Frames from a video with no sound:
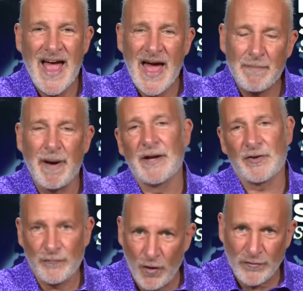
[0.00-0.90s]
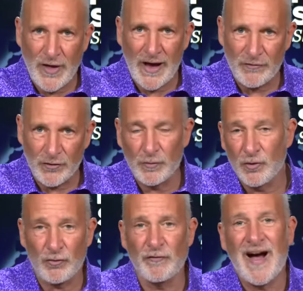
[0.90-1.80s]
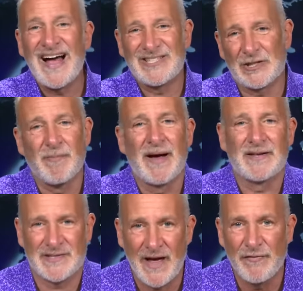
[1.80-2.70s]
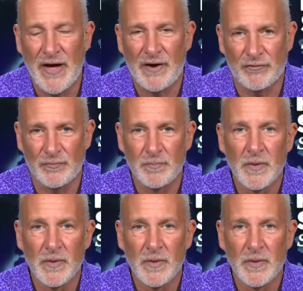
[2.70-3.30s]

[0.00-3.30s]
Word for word: at minus 4,000, was revised to minus 10,000.